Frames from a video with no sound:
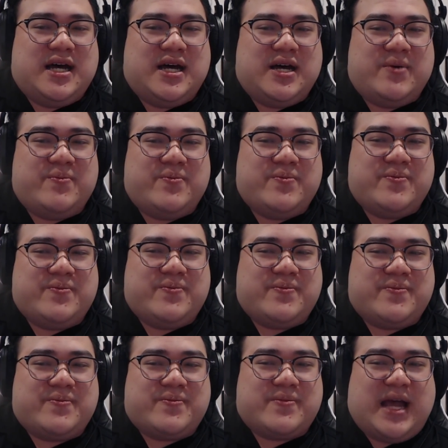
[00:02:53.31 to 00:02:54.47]

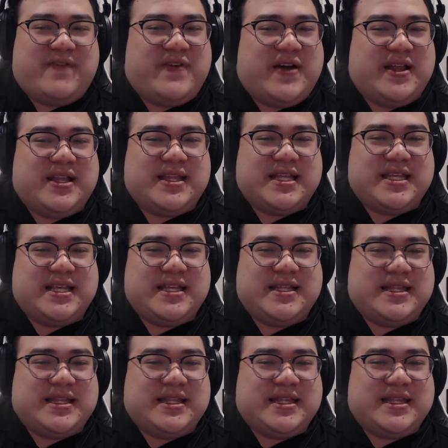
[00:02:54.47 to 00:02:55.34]
I found out that